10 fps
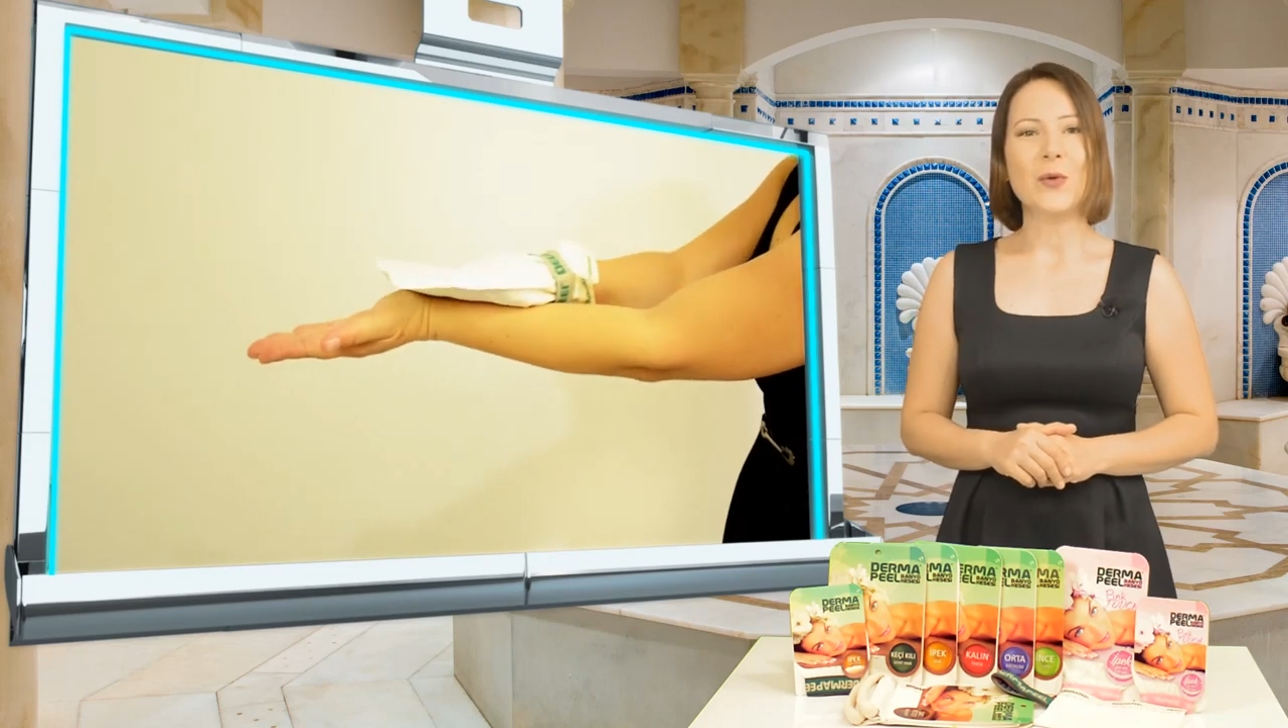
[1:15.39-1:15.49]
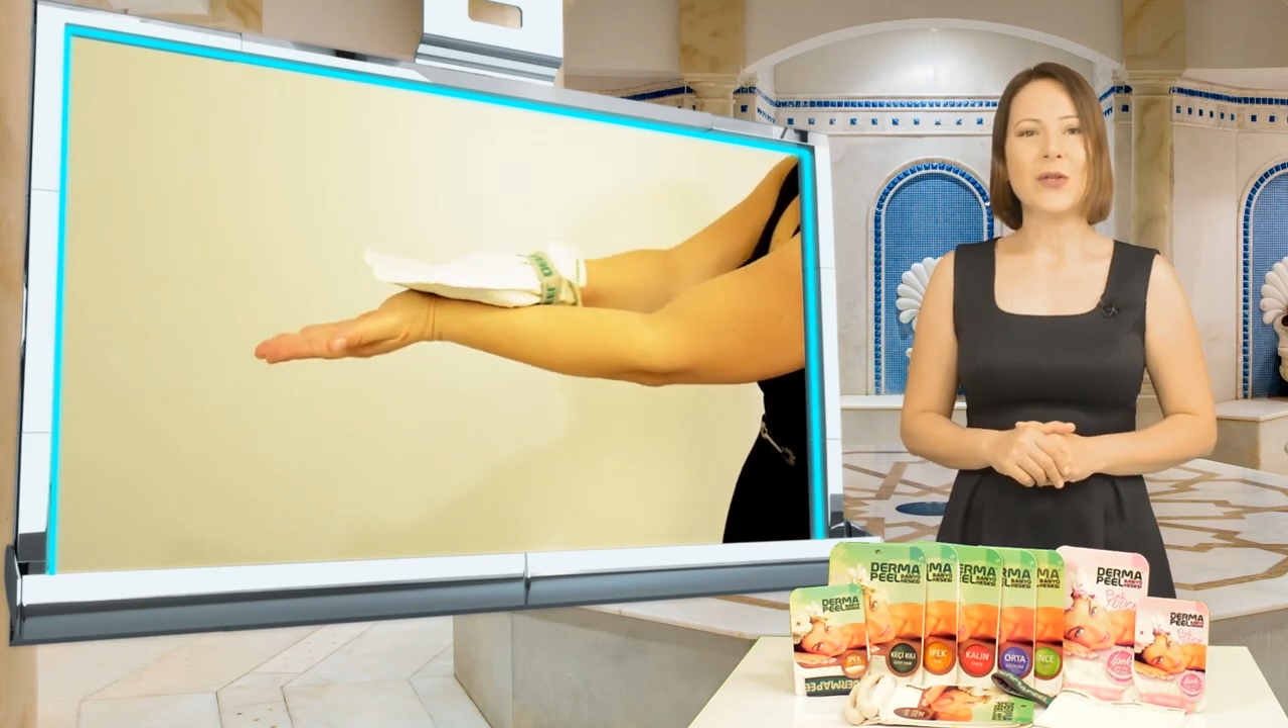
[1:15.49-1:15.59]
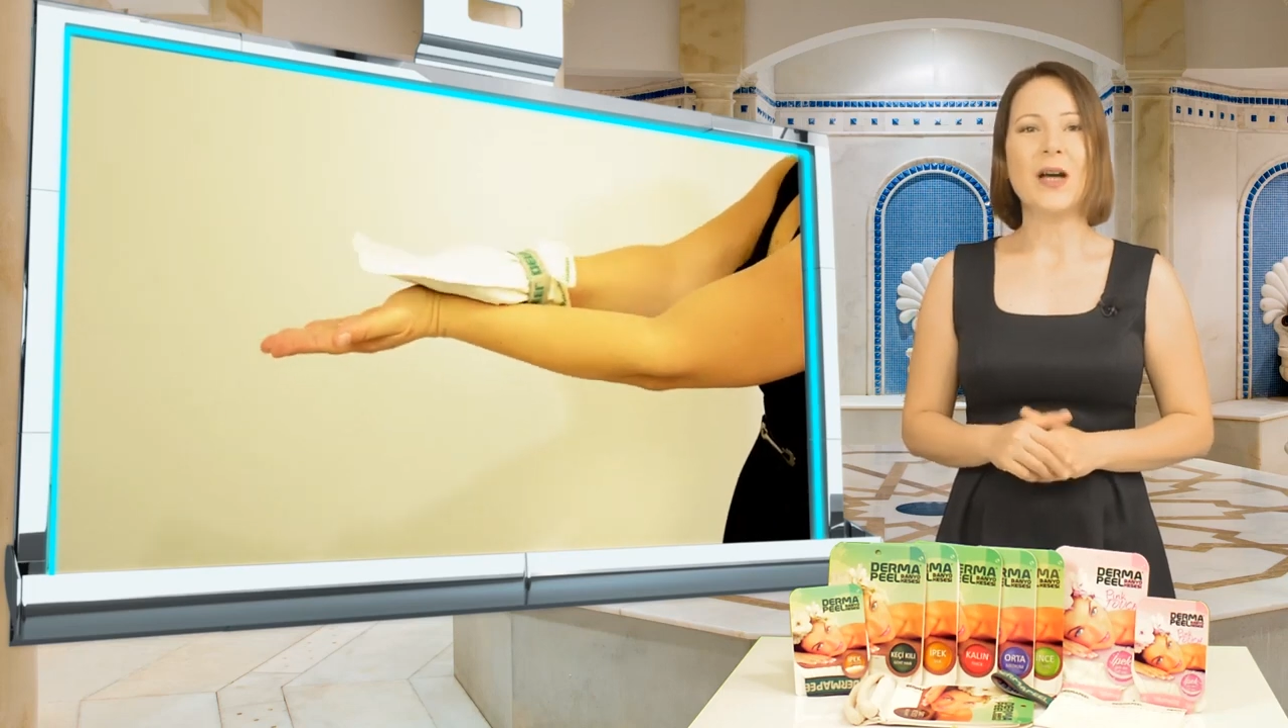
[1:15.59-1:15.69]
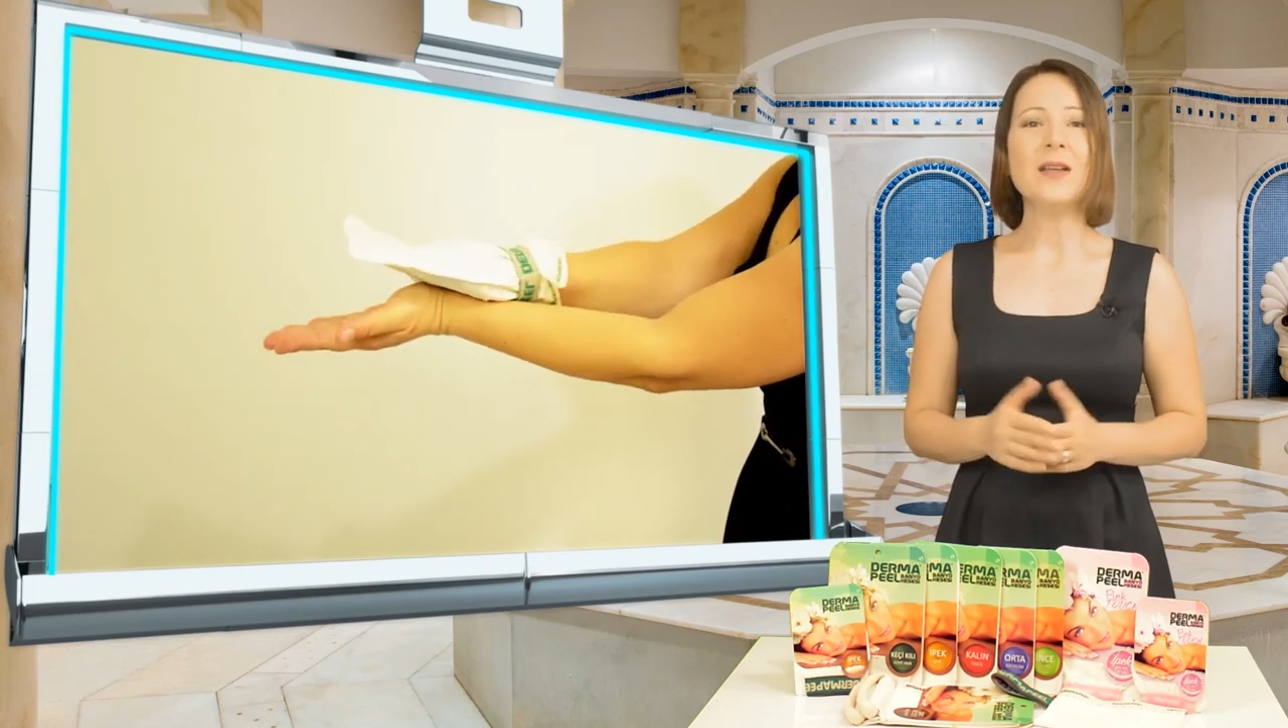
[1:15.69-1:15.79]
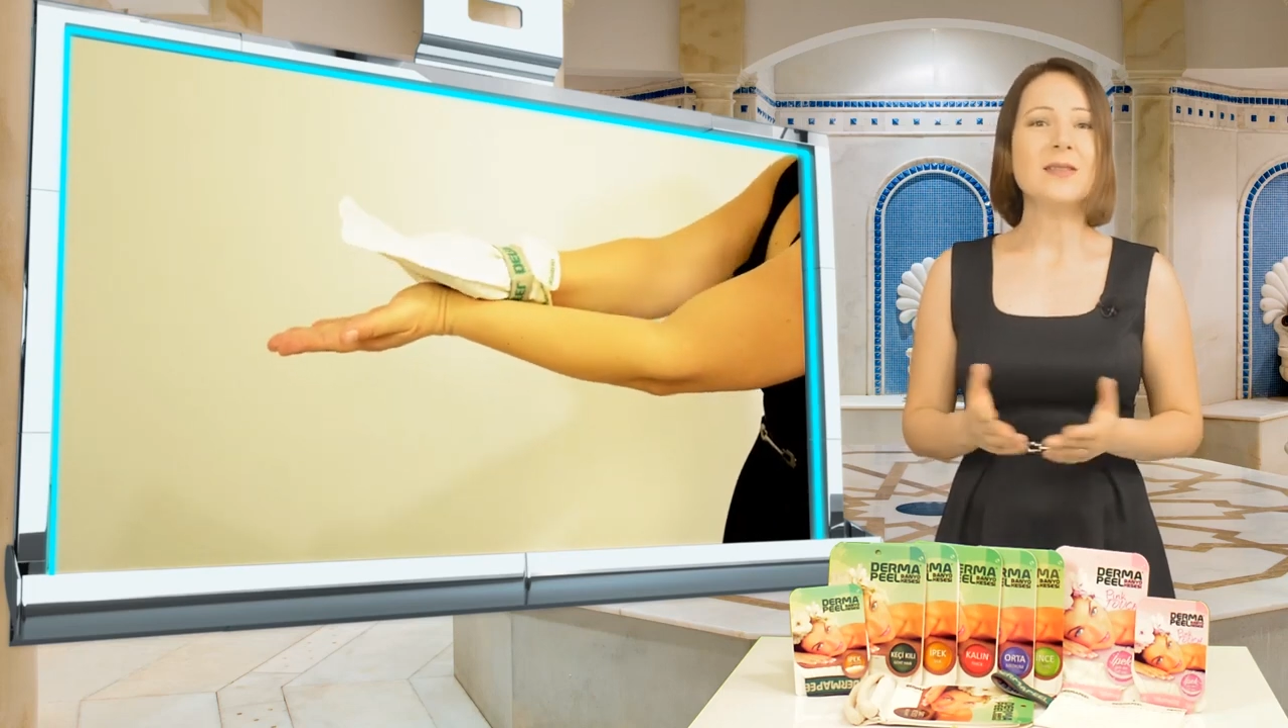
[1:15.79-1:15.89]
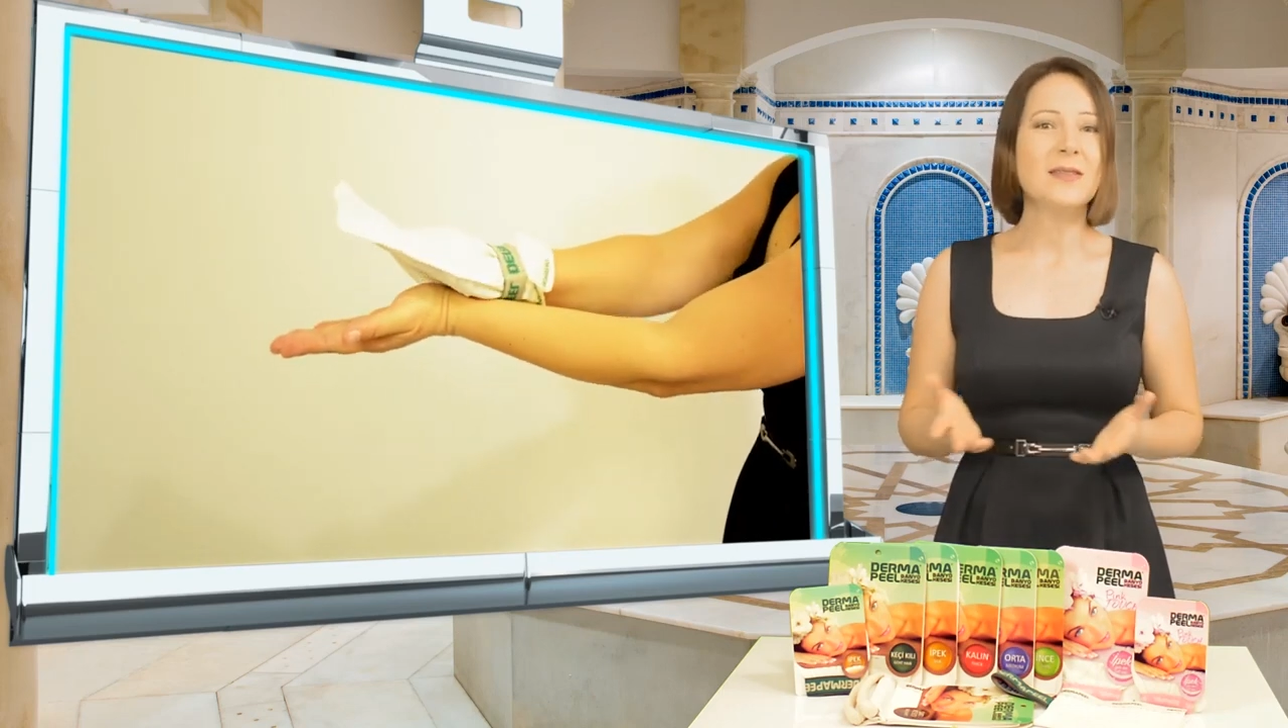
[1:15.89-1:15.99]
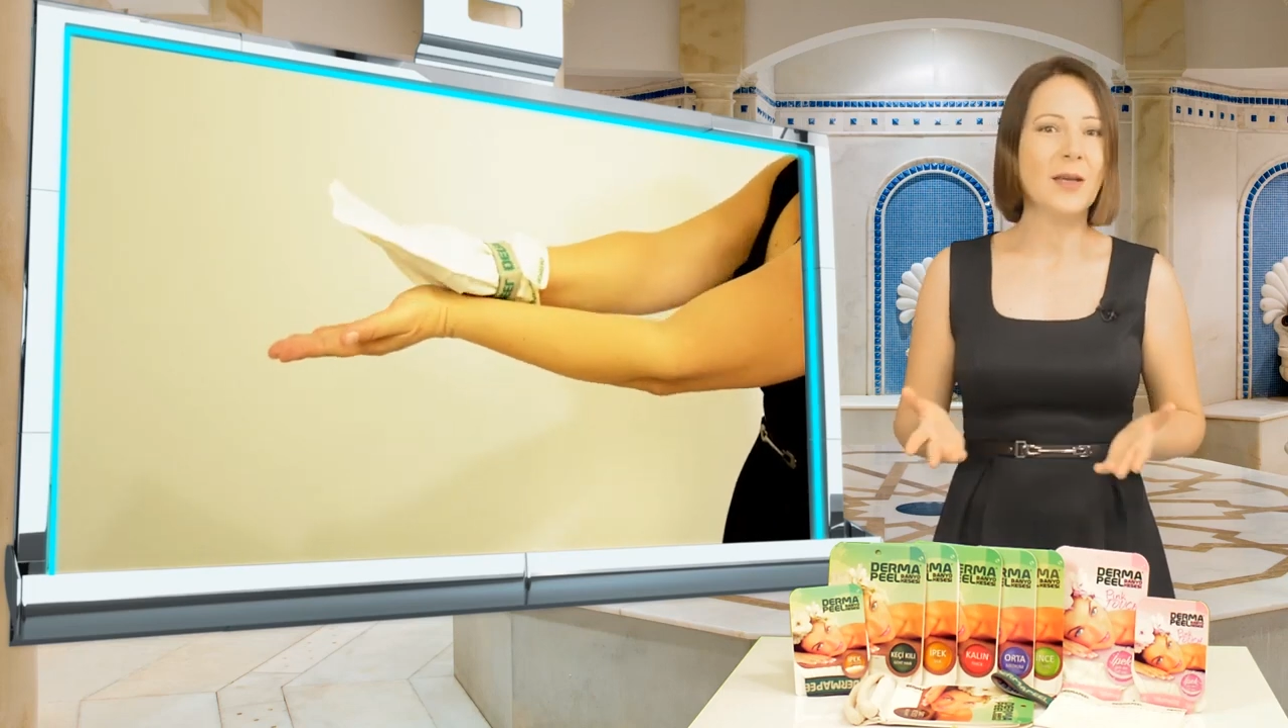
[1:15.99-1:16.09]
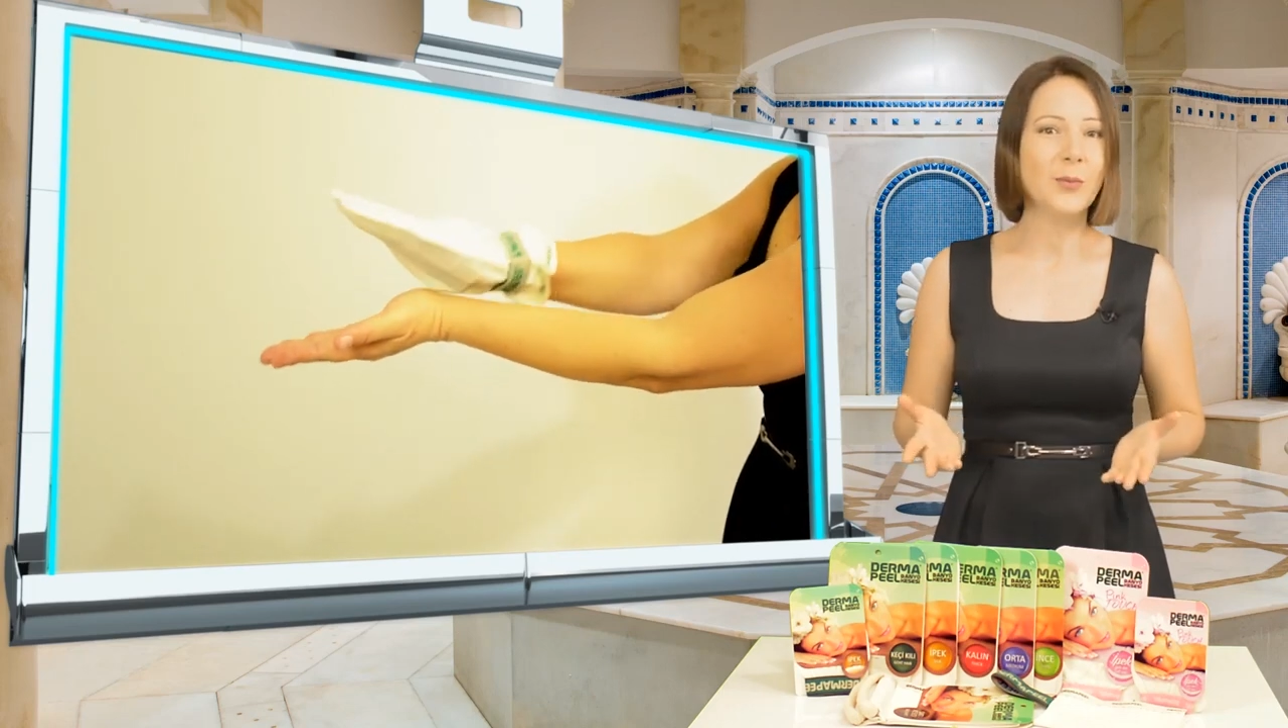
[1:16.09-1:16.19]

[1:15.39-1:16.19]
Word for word: softens,